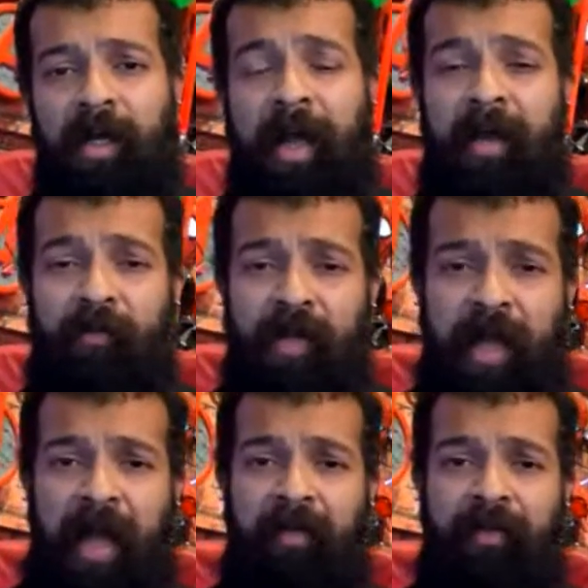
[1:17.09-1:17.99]
And we
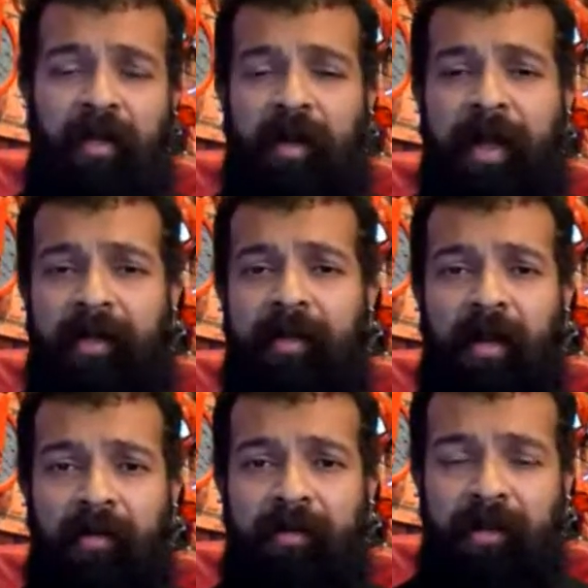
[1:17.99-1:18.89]
have here right
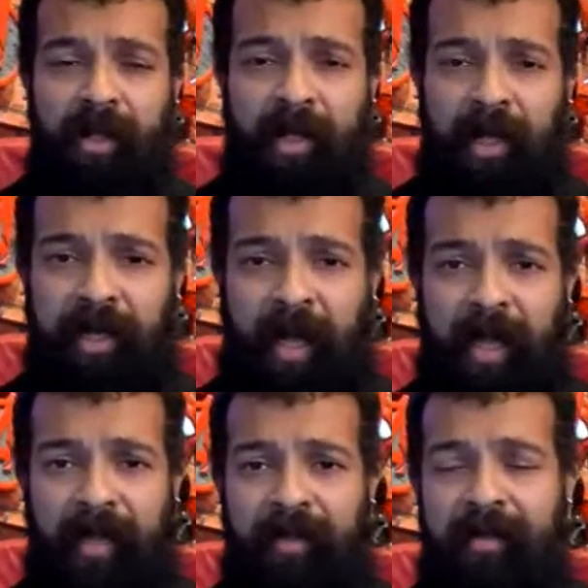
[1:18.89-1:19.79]
now a
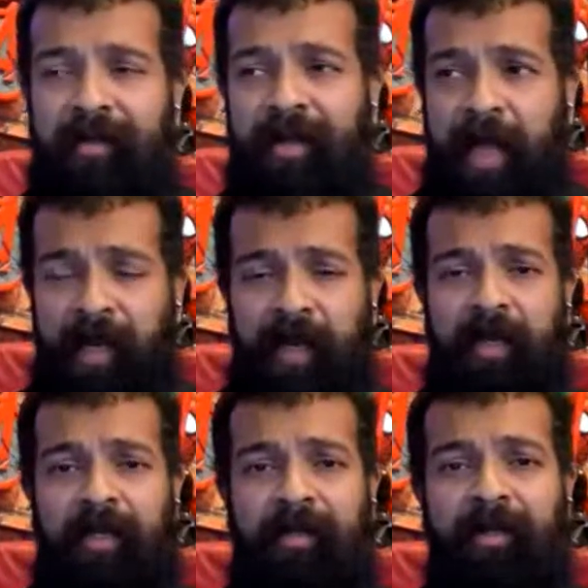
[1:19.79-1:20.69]
guy, an
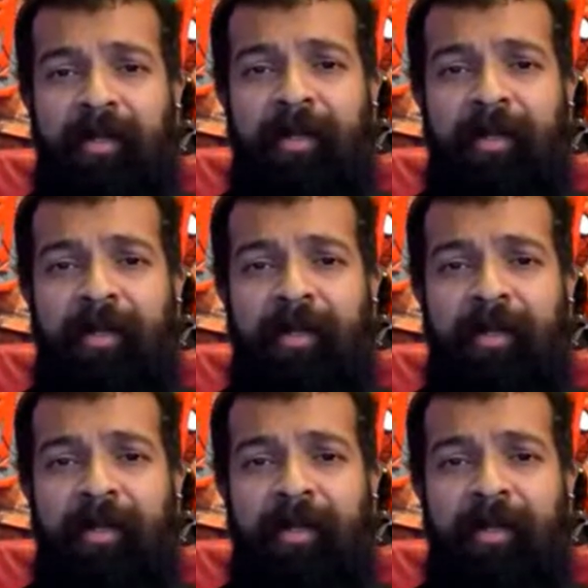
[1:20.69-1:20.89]
Indian,